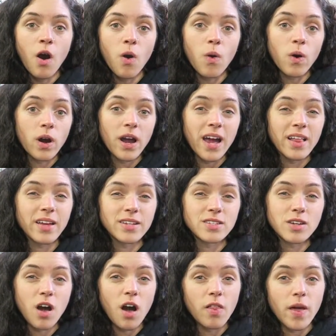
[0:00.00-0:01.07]
or I like
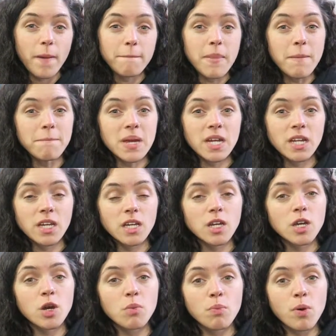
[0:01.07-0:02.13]
to call them
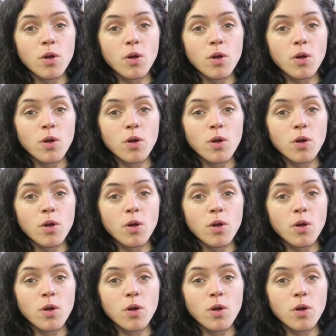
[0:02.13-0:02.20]
mini